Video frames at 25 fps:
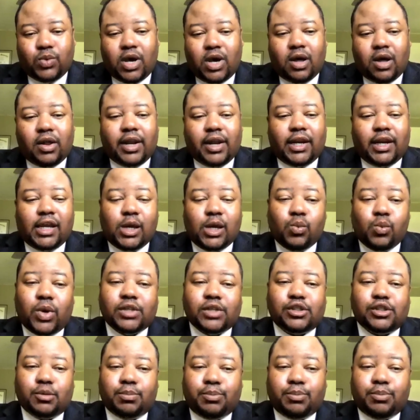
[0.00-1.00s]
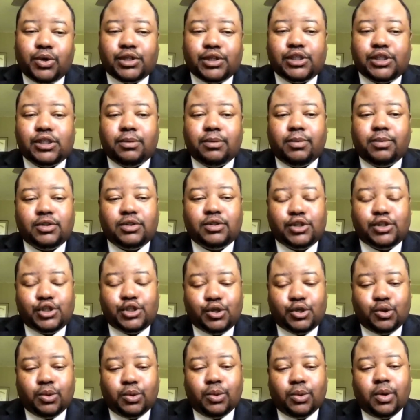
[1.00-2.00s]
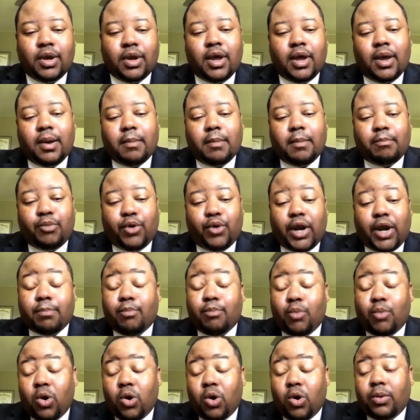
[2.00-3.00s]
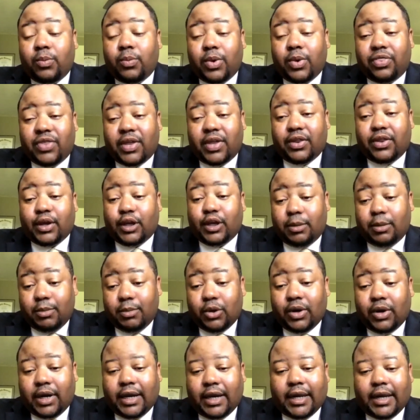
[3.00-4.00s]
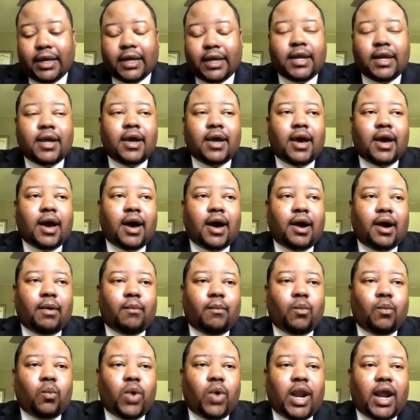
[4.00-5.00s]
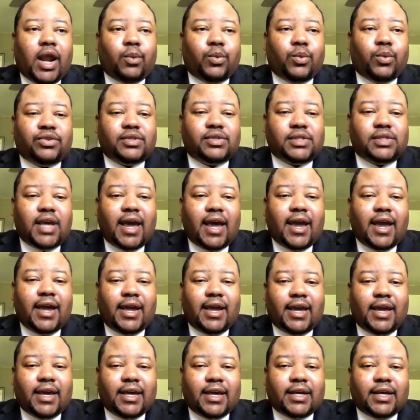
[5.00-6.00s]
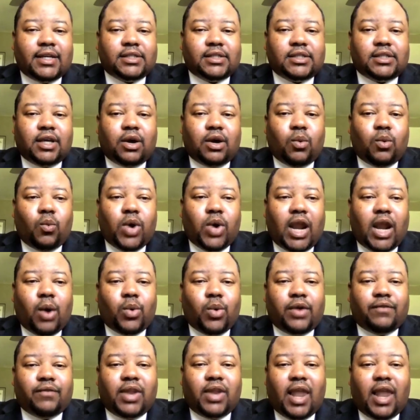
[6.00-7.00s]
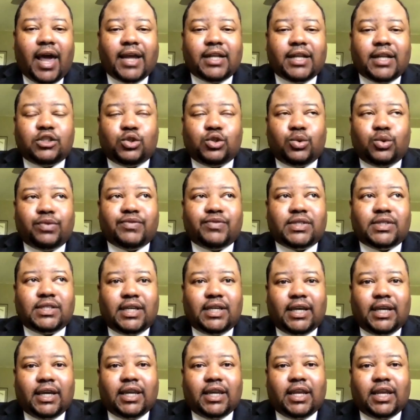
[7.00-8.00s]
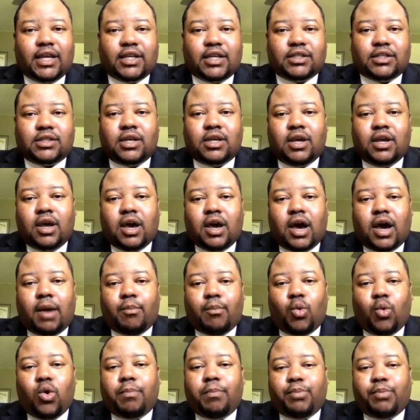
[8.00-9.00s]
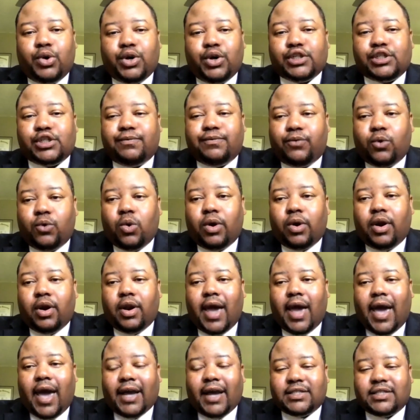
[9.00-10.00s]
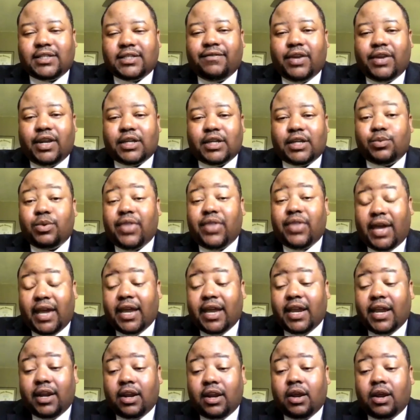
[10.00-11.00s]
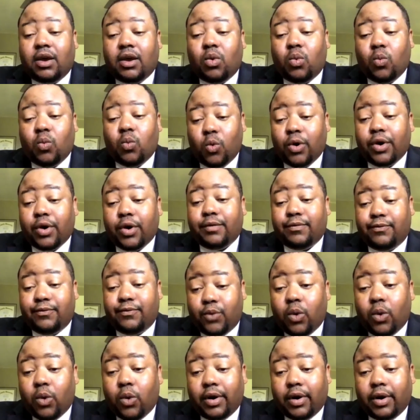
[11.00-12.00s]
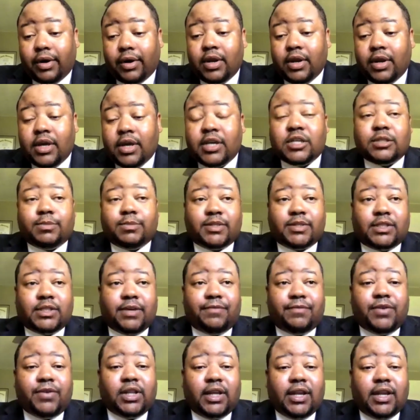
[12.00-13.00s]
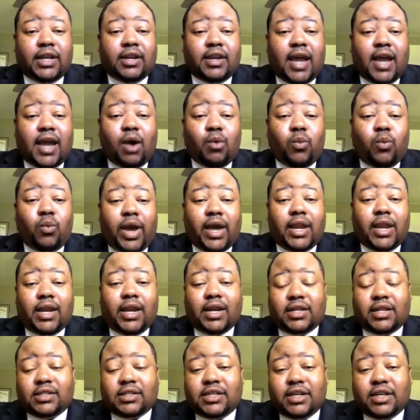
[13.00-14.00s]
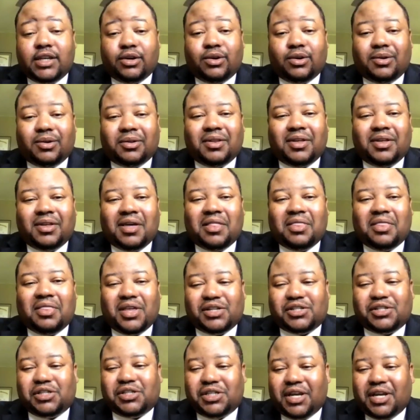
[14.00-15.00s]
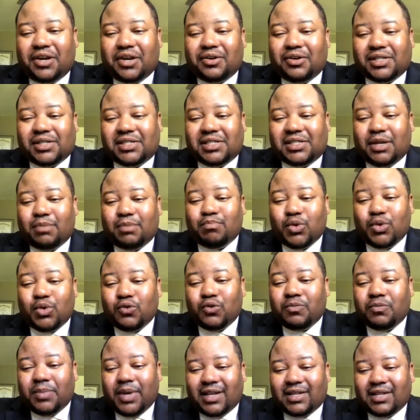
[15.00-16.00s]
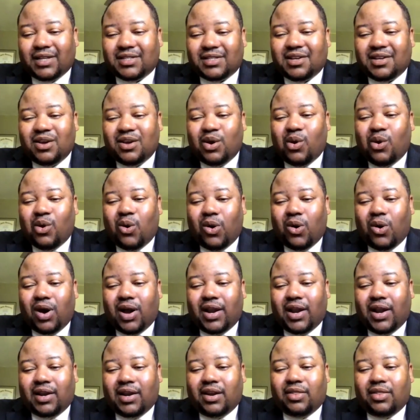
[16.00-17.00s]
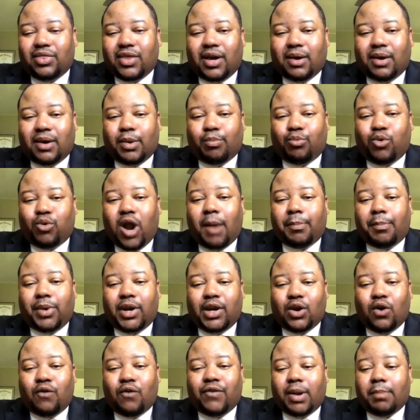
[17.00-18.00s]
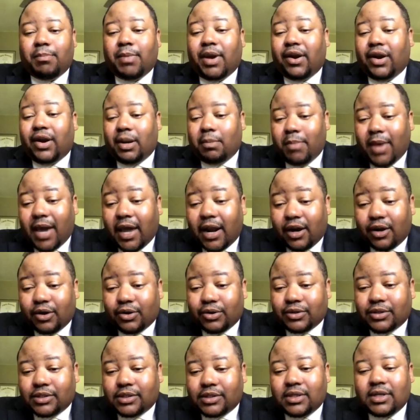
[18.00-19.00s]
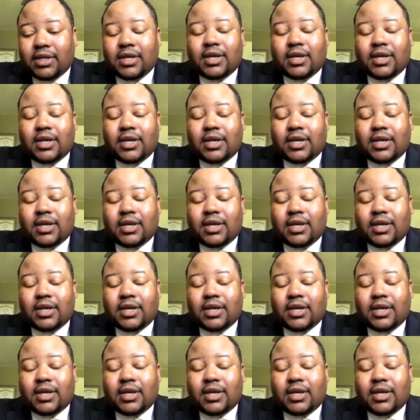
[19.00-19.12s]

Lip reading: And he wants to push to bring more within the community. What I would say is what I would have liked to have seen is a more push for activities within Ward 4, specifically not waiting until this year to see movement on the property over in Marion Meadows.